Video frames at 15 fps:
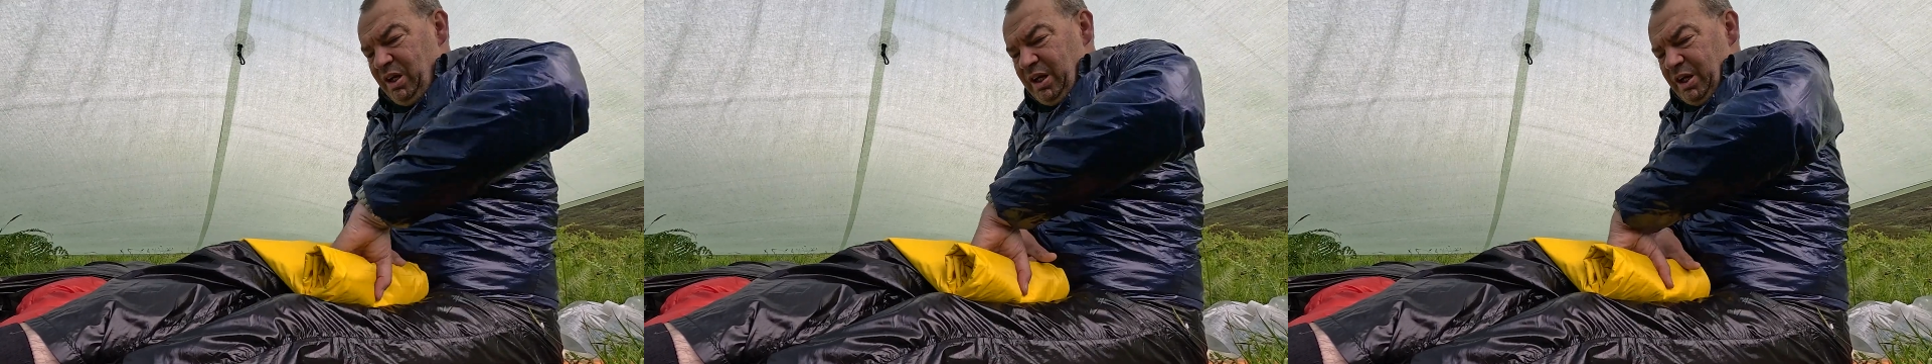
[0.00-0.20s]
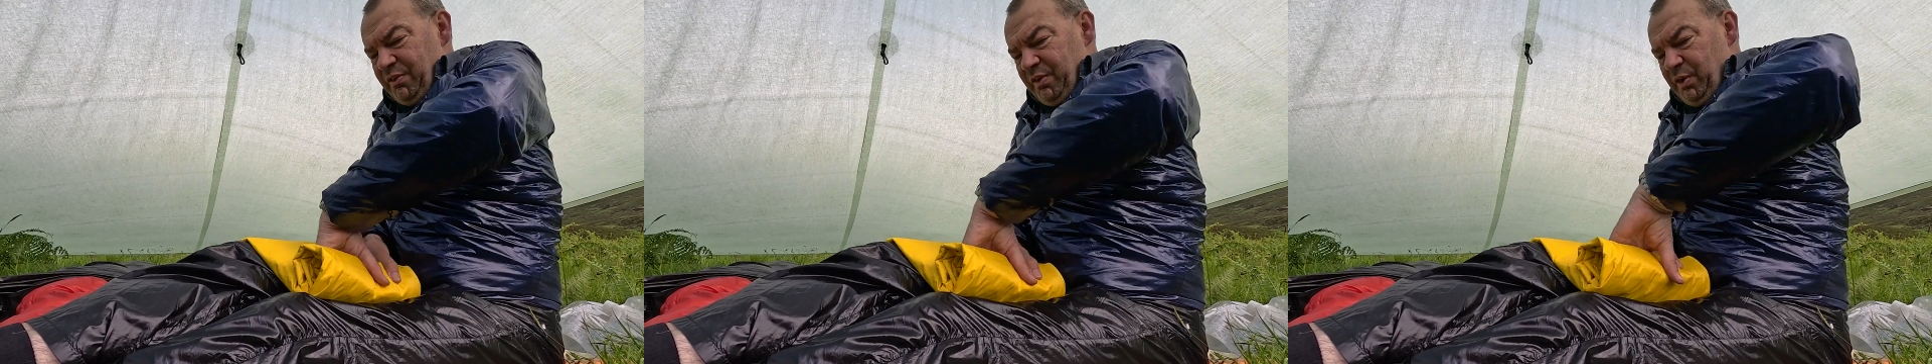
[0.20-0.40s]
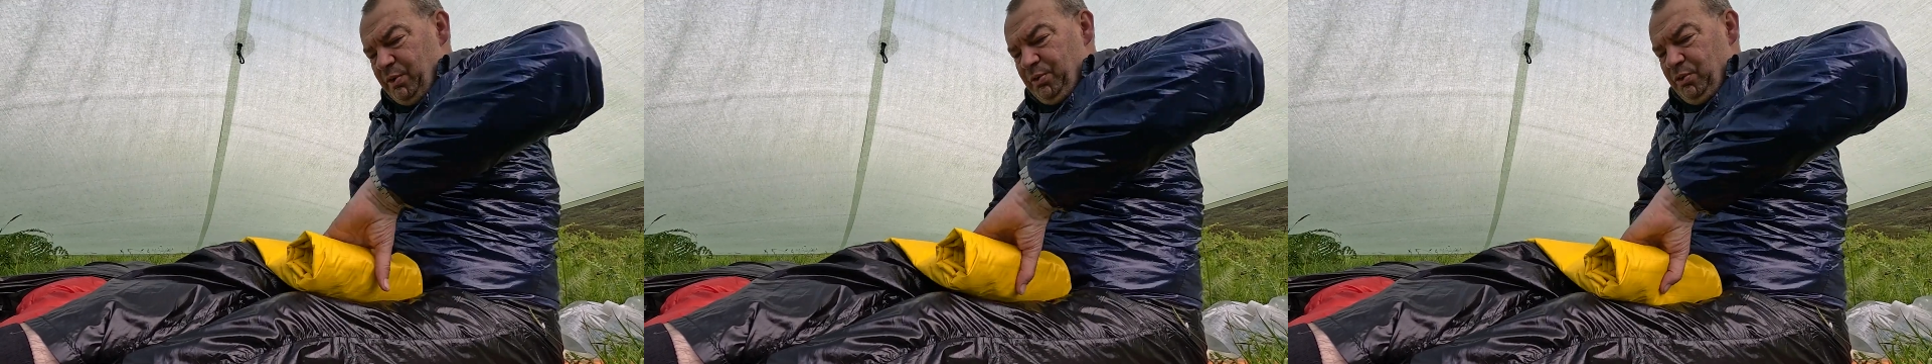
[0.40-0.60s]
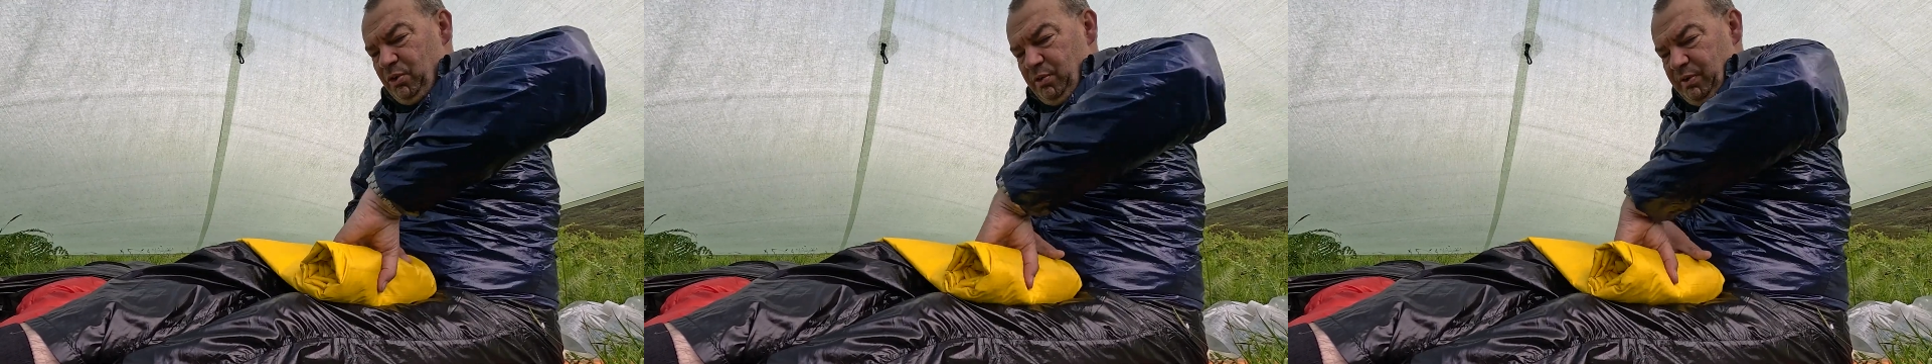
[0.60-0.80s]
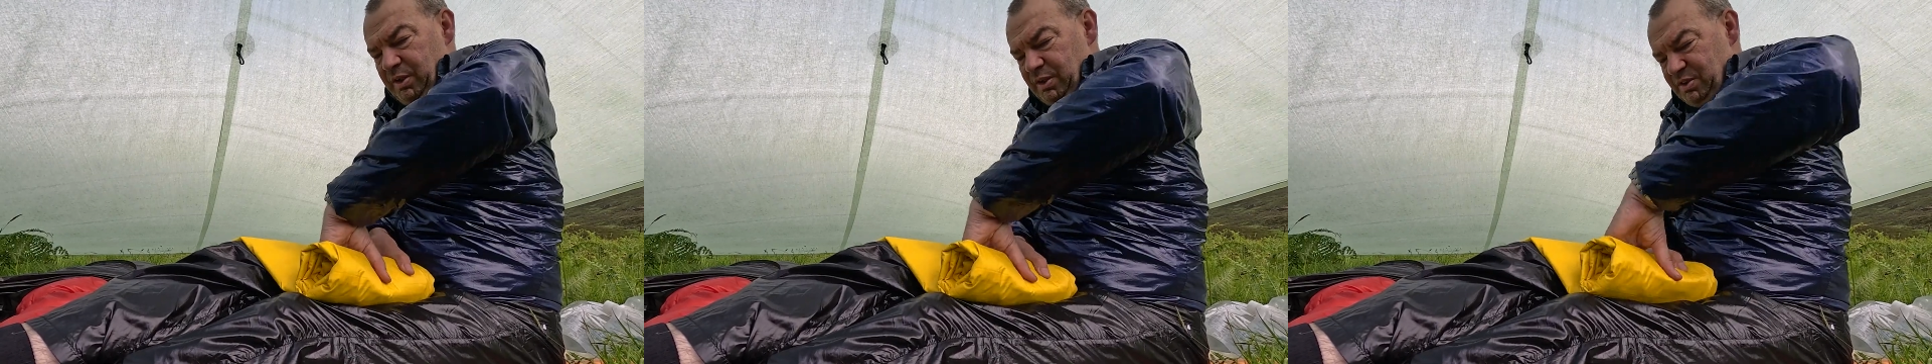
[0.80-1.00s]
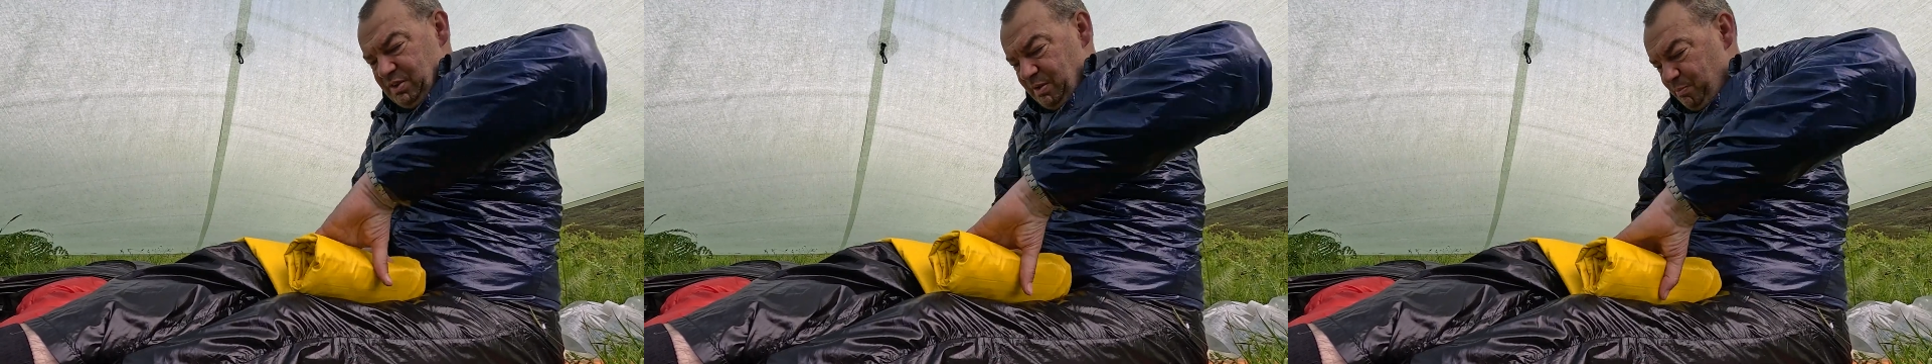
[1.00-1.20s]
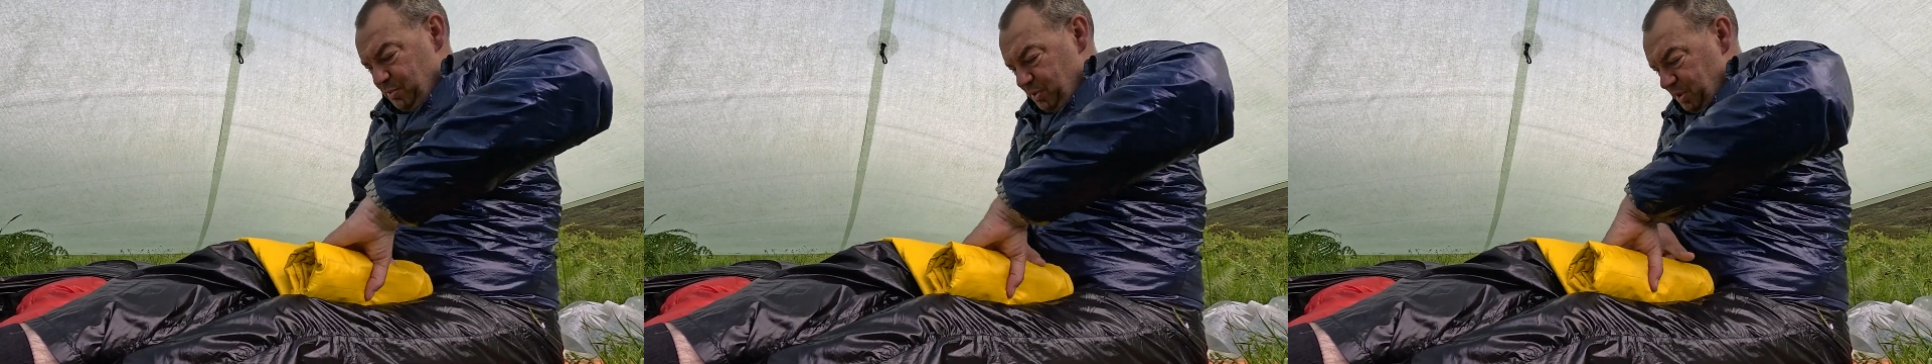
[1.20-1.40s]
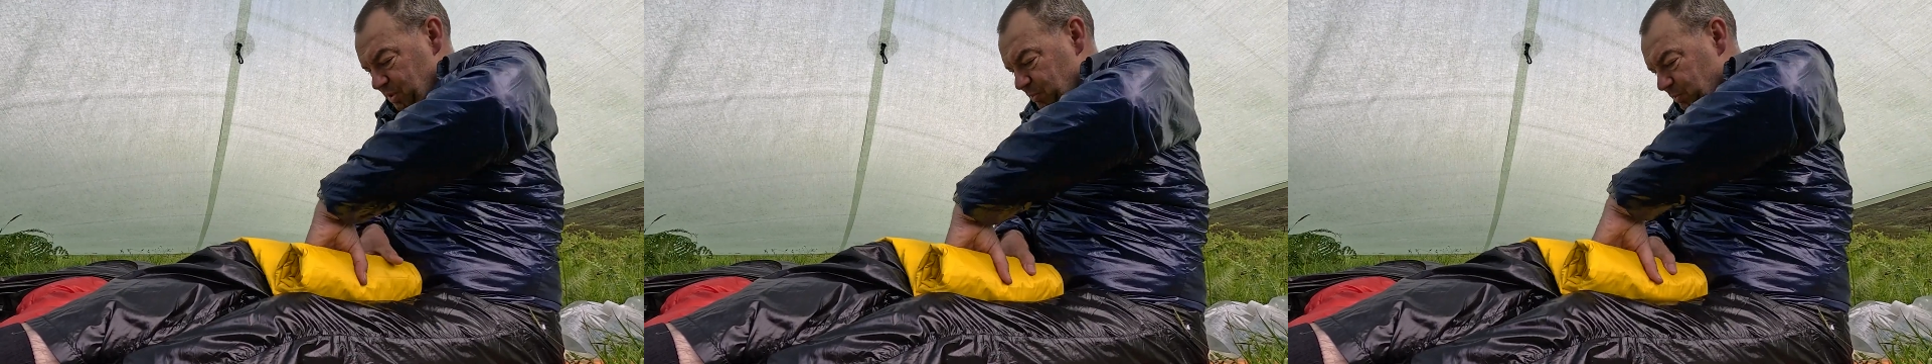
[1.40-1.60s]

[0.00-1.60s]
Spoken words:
carry on doing something,